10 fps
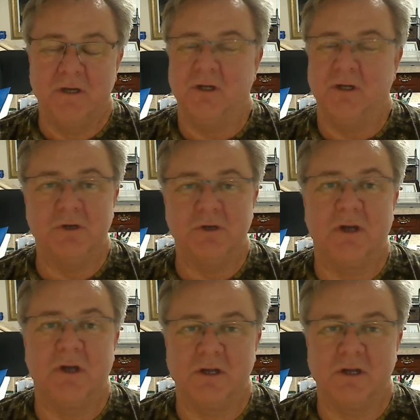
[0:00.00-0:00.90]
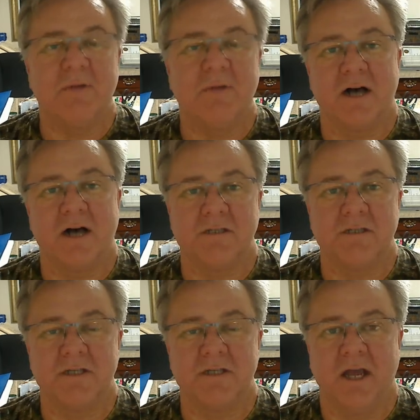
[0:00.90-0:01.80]
You wouldn't call your boss
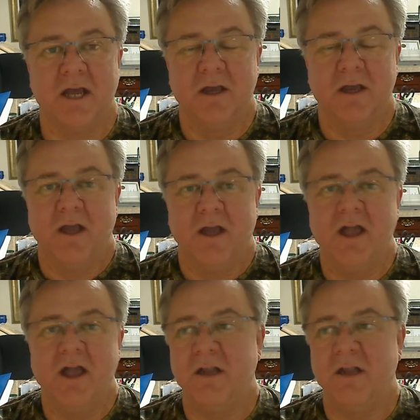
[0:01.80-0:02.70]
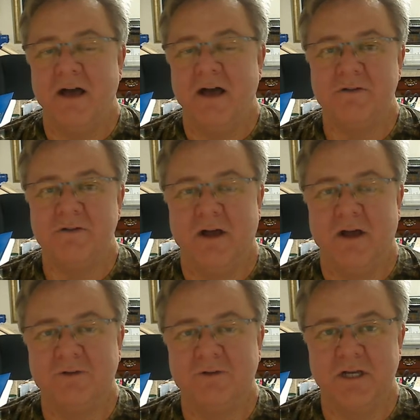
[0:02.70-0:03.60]
and say, hey, I need to have this
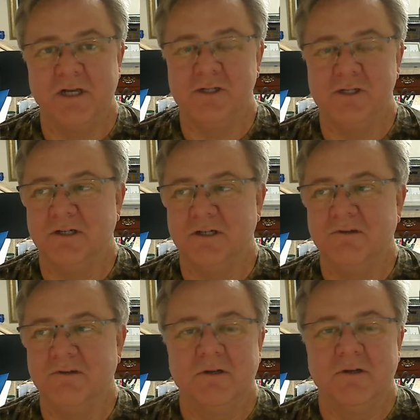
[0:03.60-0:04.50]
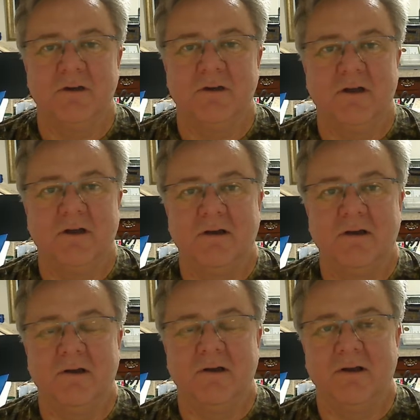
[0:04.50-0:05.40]
conversation,
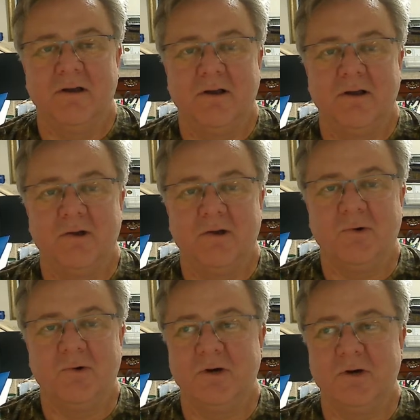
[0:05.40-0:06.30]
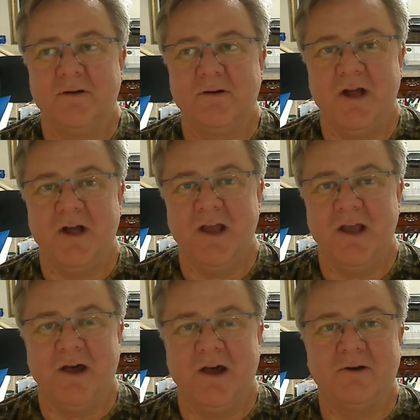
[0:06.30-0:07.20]
right
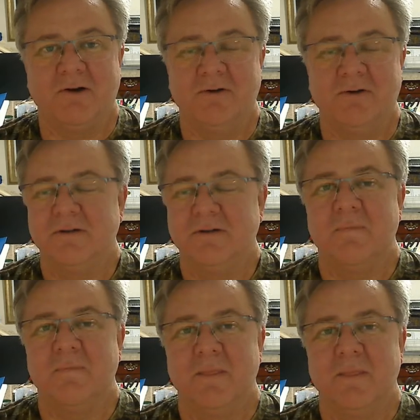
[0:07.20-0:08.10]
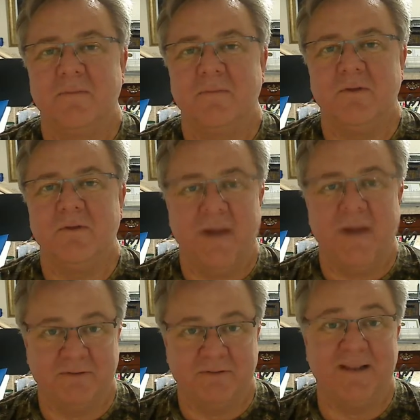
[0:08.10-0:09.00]
now. You'd
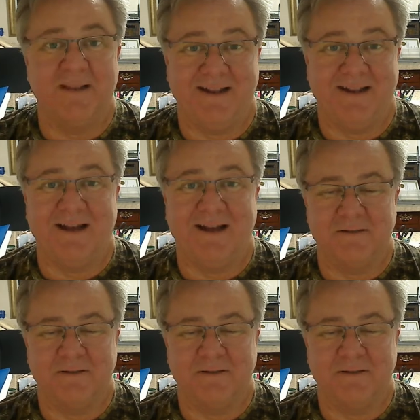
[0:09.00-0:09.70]
have to plan it out.